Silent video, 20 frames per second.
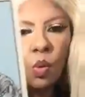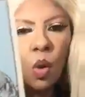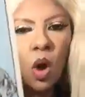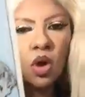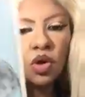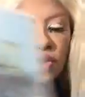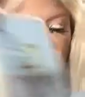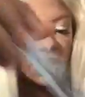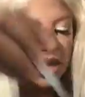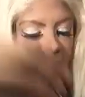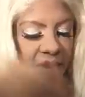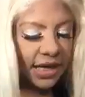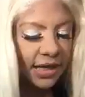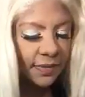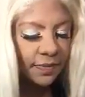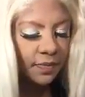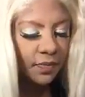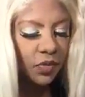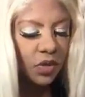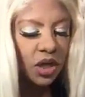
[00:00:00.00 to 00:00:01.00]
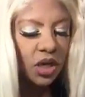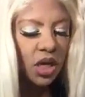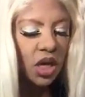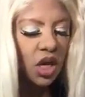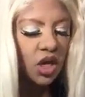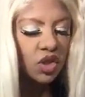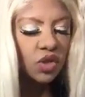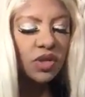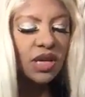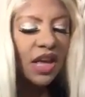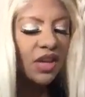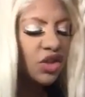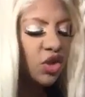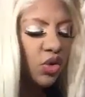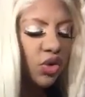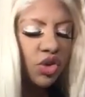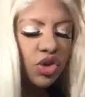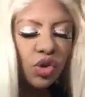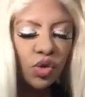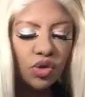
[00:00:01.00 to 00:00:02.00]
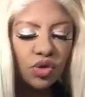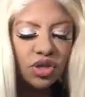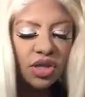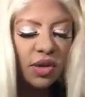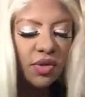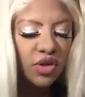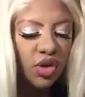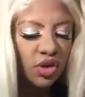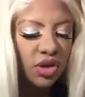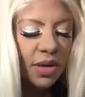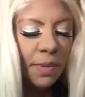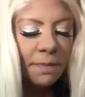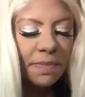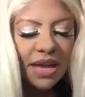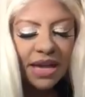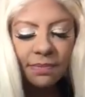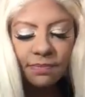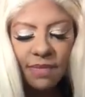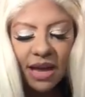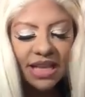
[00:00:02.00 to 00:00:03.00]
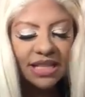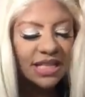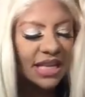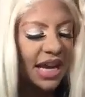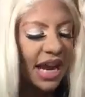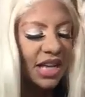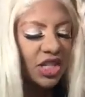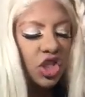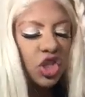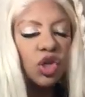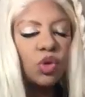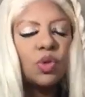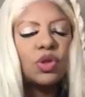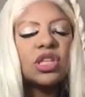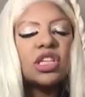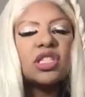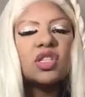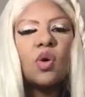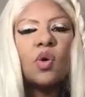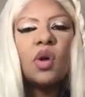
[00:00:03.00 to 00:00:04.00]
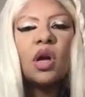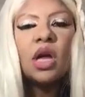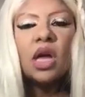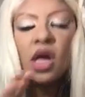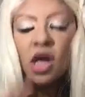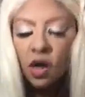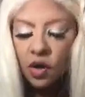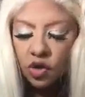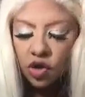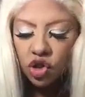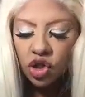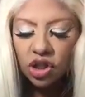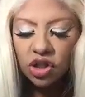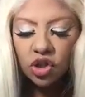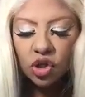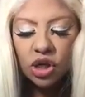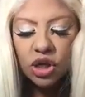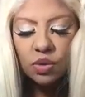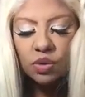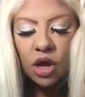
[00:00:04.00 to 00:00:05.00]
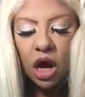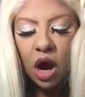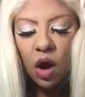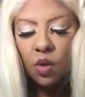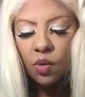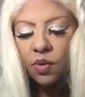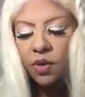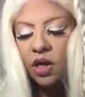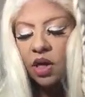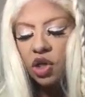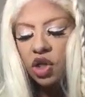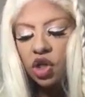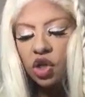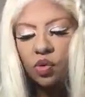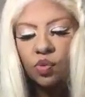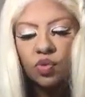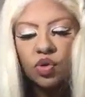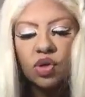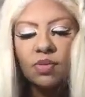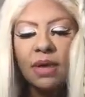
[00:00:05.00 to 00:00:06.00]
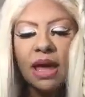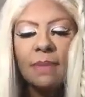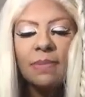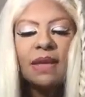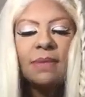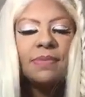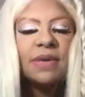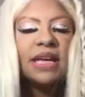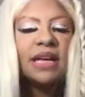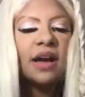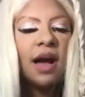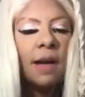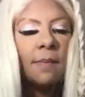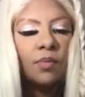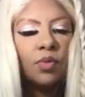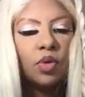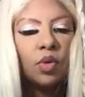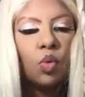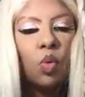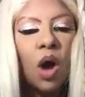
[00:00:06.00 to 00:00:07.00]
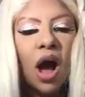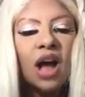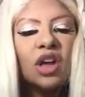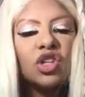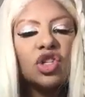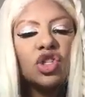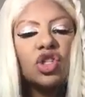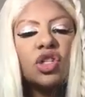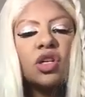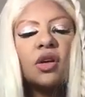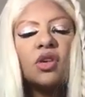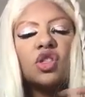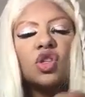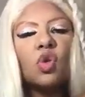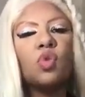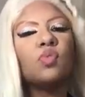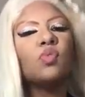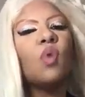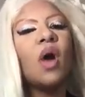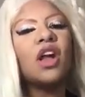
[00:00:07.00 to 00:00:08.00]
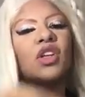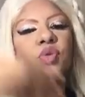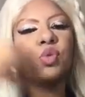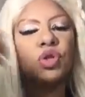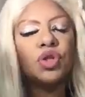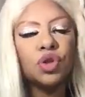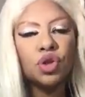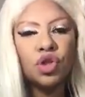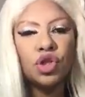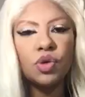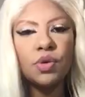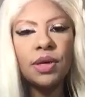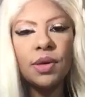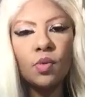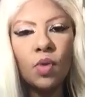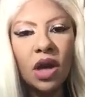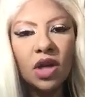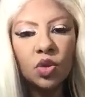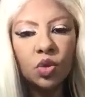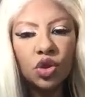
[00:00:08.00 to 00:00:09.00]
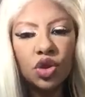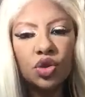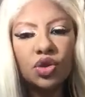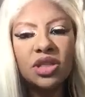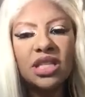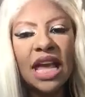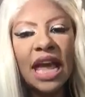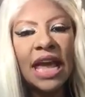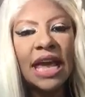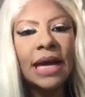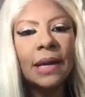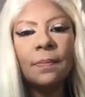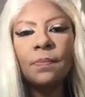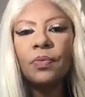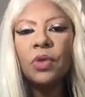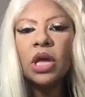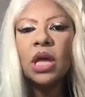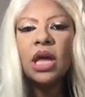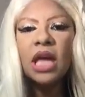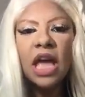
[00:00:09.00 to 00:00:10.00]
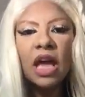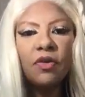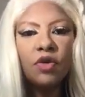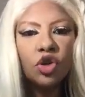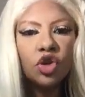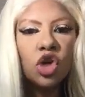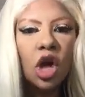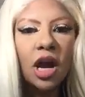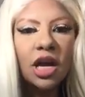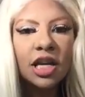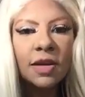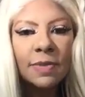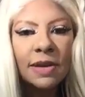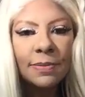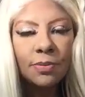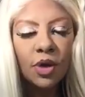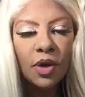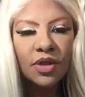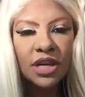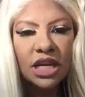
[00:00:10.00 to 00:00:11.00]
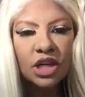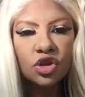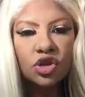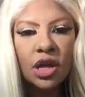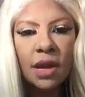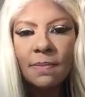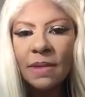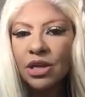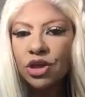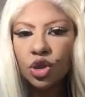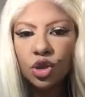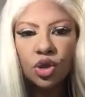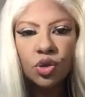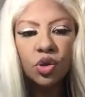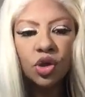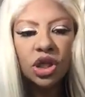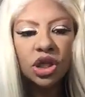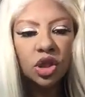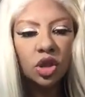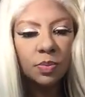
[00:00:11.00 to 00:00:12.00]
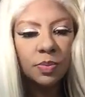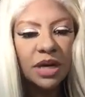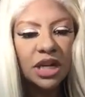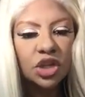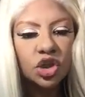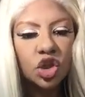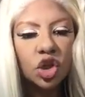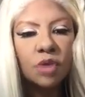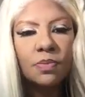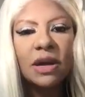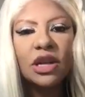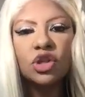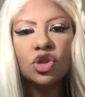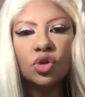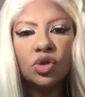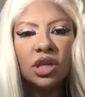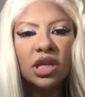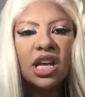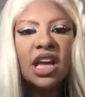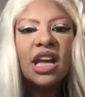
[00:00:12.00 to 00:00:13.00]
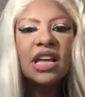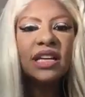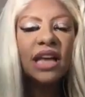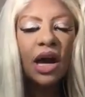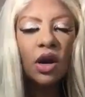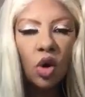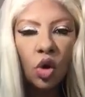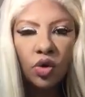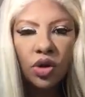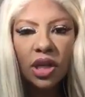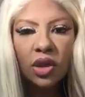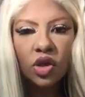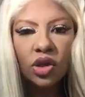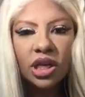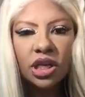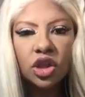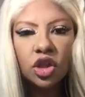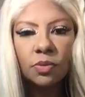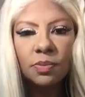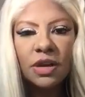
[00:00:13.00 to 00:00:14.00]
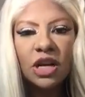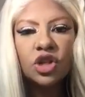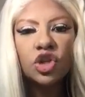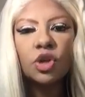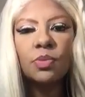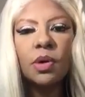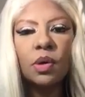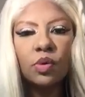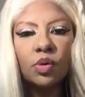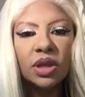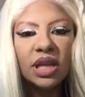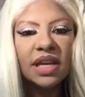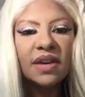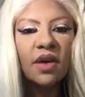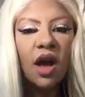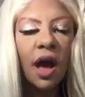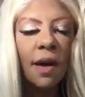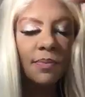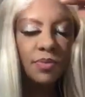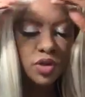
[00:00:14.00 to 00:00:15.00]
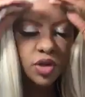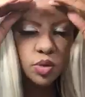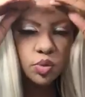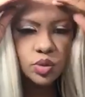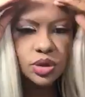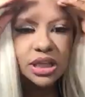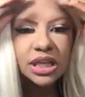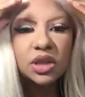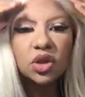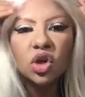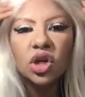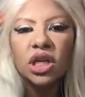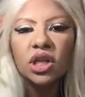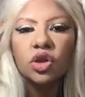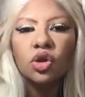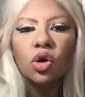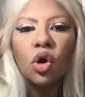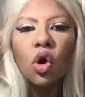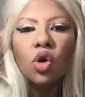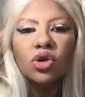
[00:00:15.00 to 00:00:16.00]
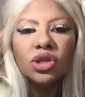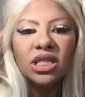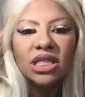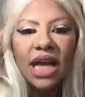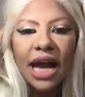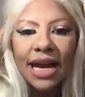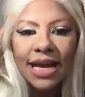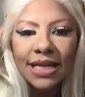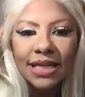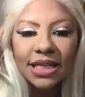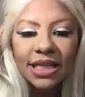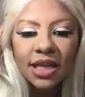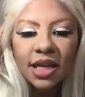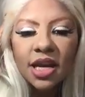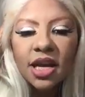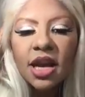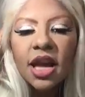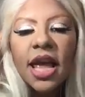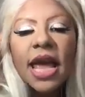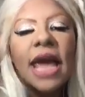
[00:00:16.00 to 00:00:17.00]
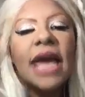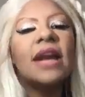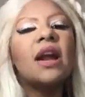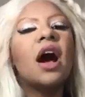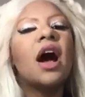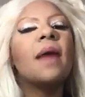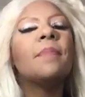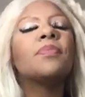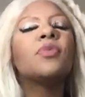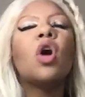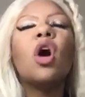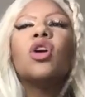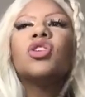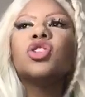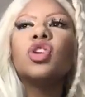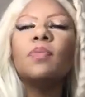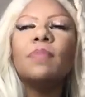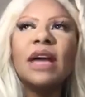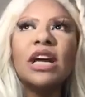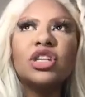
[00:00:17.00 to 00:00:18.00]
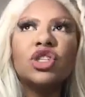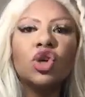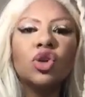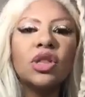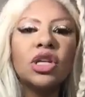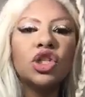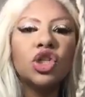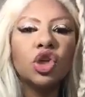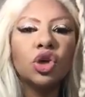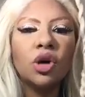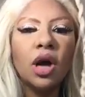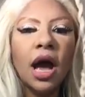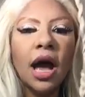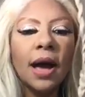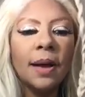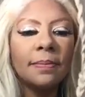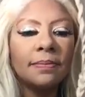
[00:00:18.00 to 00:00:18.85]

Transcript: water sign. So yeah, so there's a big mess that has to do with this. So just so you know, you may be being watched. So watch what you're doing, watch what you're saying. If you're talking to people on the internet, make sure you look at their picture. Make sure not only look at their picture, but really really look at their whole site. And also make sure that you're